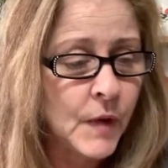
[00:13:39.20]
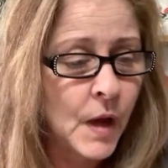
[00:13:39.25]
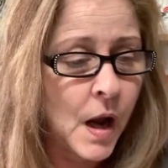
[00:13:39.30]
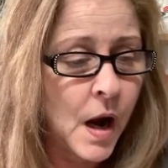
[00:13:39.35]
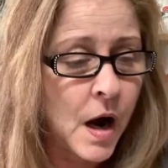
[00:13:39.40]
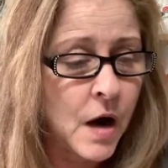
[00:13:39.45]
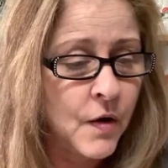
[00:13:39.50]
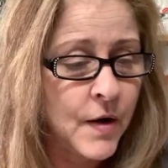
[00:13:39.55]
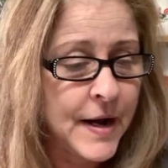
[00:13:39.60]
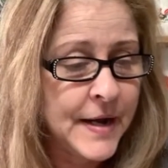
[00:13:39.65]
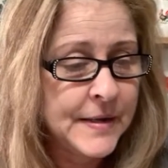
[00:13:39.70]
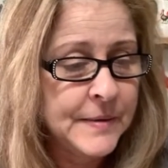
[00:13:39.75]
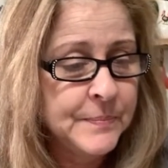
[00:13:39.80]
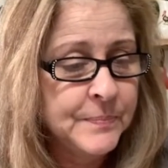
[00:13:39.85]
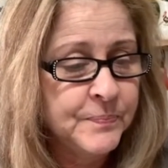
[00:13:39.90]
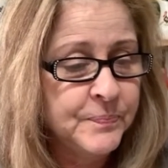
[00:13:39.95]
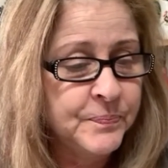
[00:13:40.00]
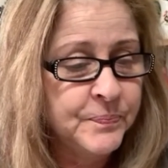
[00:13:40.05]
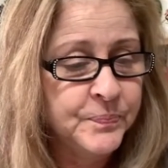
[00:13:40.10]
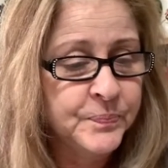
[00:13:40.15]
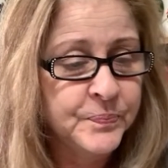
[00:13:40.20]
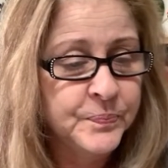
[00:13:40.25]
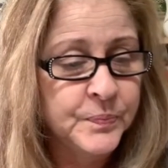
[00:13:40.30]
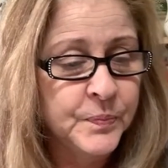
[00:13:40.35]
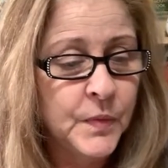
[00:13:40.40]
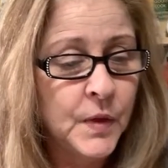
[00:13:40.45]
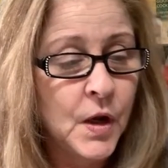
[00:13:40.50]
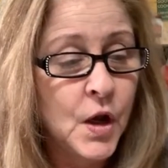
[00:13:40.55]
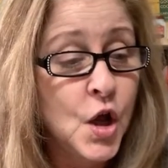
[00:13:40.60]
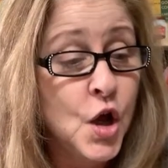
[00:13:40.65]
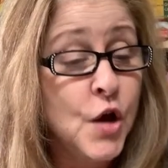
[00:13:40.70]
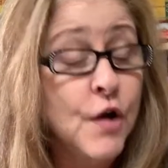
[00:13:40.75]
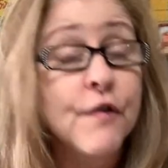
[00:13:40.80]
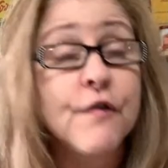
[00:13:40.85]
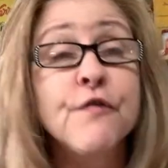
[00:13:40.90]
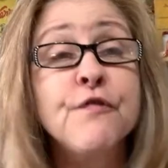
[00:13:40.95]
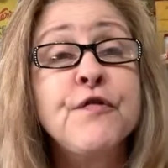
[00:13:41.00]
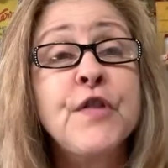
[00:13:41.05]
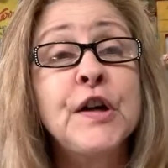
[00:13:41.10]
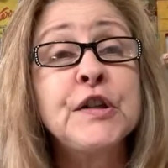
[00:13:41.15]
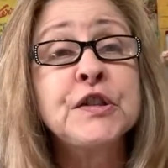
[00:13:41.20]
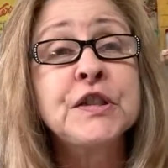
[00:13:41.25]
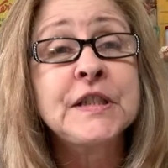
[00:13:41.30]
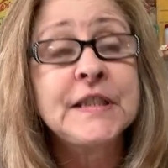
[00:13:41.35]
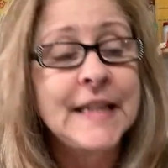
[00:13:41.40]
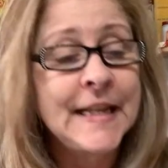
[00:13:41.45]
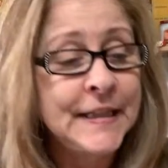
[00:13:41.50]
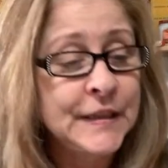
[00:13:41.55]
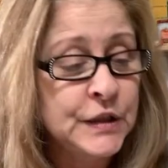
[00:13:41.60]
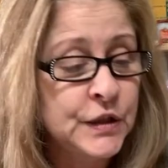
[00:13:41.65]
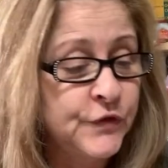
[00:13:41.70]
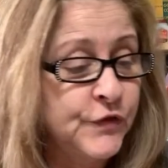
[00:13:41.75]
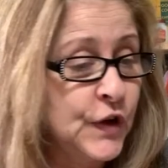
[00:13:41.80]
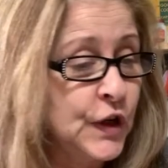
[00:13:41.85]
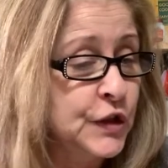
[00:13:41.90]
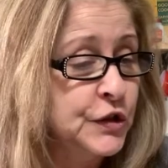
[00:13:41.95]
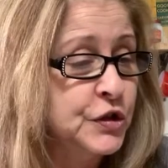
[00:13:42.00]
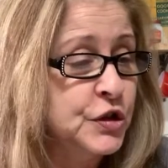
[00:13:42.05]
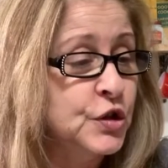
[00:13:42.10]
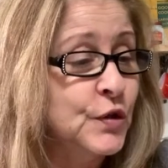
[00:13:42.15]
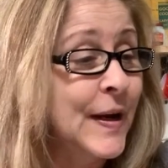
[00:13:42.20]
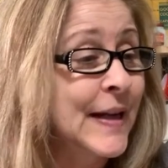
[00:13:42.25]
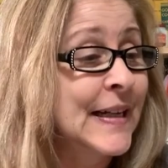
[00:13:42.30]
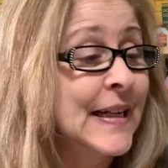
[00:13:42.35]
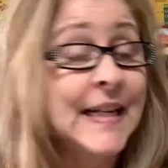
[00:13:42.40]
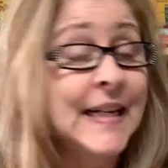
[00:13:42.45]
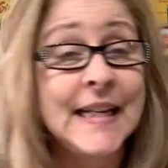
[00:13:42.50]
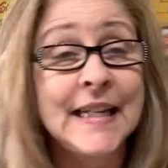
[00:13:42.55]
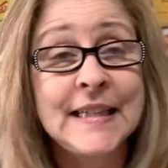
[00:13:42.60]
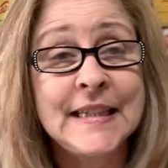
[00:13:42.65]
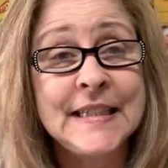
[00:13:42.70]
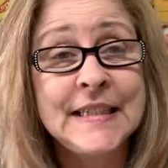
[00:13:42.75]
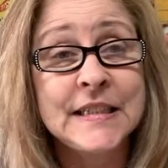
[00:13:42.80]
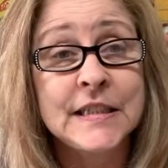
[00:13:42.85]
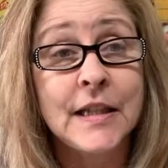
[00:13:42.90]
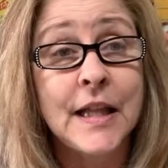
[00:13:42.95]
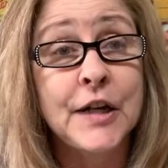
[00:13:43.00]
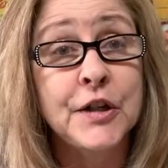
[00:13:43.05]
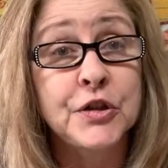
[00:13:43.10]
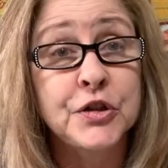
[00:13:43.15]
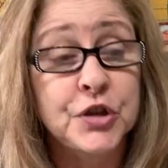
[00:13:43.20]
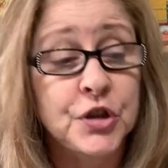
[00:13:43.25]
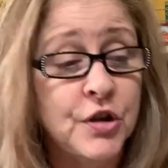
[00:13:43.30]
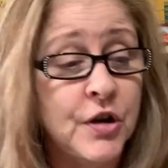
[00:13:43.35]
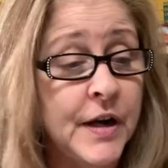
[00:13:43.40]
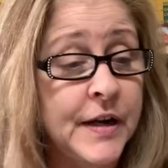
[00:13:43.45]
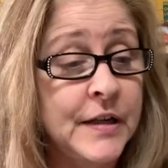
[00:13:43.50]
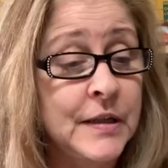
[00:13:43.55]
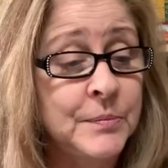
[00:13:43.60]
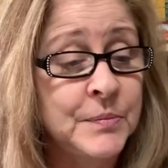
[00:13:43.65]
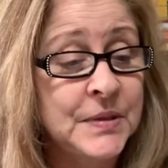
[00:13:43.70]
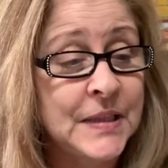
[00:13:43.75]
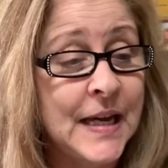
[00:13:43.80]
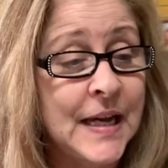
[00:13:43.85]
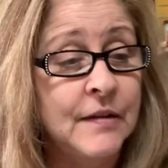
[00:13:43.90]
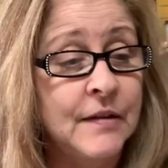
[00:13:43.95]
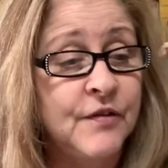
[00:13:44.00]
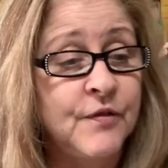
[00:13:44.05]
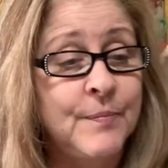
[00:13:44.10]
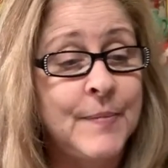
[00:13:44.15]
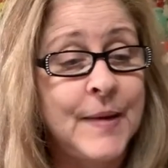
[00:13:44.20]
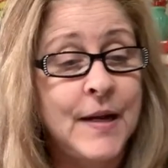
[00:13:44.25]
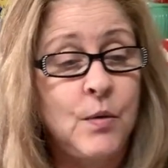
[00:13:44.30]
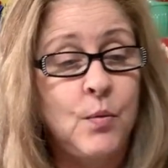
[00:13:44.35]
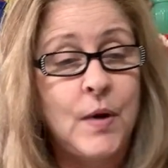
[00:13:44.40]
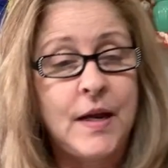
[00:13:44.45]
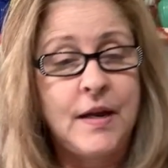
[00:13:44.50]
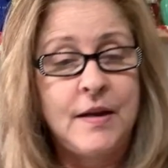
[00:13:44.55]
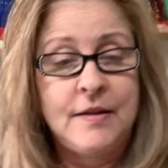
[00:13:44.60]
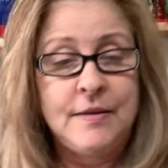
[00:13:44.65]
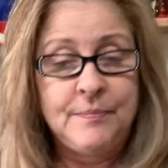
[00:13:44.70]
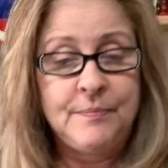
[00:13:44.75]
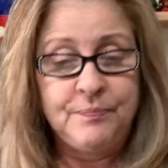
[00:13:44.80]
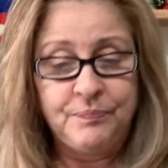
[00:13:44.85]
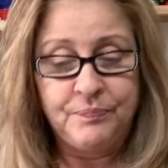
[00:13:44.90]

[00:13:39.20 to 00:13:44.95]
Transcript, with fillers: All right. First things first, so I can get these larger items out of my way.